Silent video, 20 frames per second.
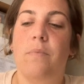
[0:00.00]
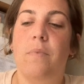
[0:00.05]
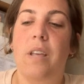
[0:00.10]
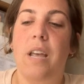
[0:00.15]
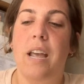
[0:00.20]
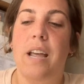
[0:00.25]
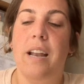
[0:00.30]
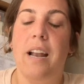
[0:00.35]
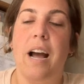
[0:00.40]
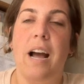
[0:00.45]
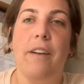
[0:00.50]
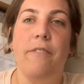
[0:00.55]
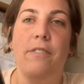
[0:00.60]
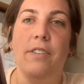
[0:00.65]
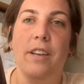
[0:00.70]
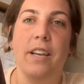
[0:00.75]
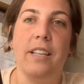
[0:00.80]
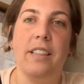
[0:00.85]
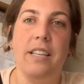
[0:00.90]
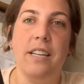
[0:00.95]
And I
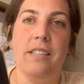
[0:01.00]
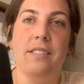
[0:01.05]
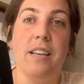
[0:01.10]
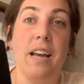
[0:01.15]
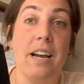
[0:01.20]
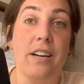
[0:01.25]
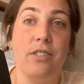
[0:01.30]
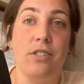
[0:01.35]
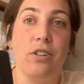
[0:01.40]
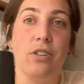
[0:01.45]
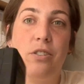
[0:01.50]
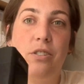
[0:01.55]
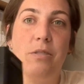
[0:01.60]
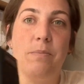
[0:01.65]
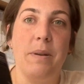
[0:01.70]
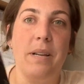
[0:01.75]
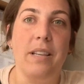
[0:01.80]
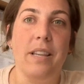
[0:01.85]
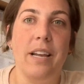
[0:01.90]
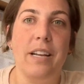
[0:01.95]
feel like these external
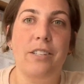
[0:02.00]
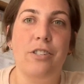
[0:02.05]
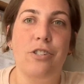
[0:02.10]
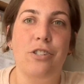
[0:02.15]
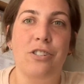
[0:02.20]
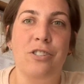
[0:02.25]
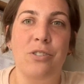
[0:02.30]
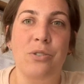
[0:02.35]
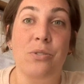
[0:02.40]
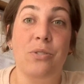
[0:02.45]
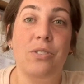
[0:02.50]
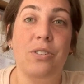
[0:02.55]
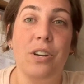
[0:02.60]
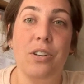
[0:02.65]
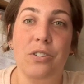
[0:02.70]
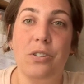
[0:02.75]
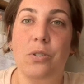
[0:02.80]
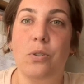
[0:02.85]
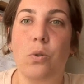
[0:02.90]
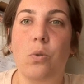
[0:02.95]
speed lights just do
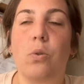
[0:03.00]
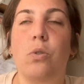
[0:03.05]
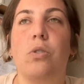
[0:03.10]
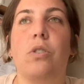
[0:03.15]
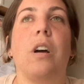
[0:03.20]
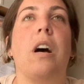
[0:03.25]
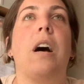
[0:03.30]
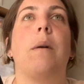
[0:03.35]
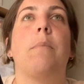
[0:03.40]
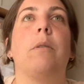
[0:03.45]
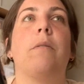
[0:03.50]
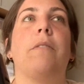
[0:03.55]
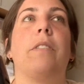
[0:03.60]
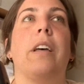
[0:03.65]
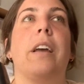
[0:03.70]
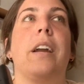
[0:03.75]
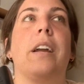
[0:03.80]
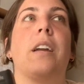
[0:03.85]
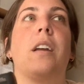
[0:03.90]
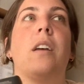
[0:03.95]
such a cool job of
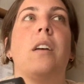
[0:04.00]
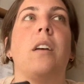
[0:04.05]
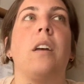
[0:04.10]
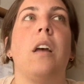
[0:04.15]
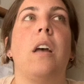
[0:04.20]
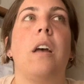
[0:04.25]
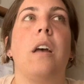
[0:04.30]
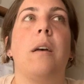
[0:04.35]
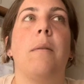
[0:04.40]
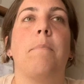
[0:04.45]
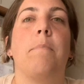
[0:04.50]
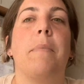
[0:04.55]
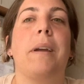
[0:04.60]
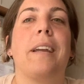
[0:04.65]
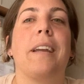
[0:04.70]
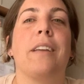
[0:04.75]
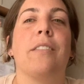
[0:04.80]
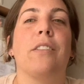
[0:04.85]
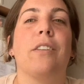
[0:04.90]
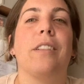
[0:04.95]
like
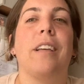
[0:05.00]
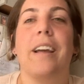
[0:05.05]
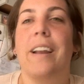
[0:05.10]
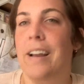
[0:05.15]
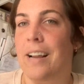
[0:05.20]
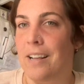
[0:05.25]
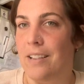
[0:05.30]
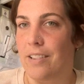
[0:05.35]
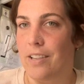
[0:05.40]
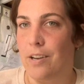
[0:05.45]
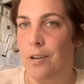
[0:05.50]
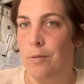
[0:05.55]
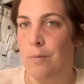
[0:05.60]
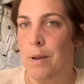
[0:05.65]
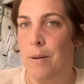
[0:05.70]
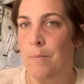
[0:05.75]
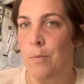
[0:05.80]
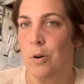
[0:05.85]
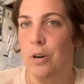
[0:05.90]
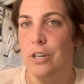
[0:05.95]
making the lighting a little
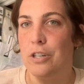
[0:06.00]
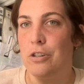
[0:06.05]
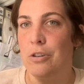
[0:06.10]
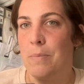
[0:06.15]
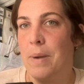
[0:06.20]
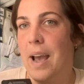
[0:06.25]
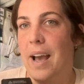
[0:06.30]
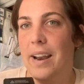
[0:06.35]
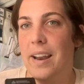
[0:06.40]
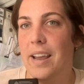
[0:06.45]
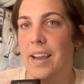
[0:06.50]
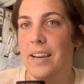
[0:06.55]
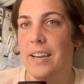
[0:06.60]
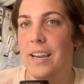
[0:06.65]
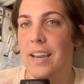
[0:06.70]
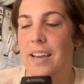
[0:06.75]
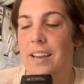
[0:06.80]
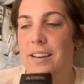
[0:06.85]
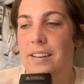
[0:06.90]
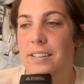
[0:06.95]
bit more dramatic
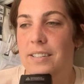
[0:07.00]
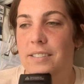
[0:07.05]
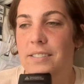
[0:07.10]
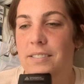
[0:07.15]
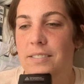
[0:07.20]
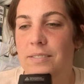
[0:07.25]
and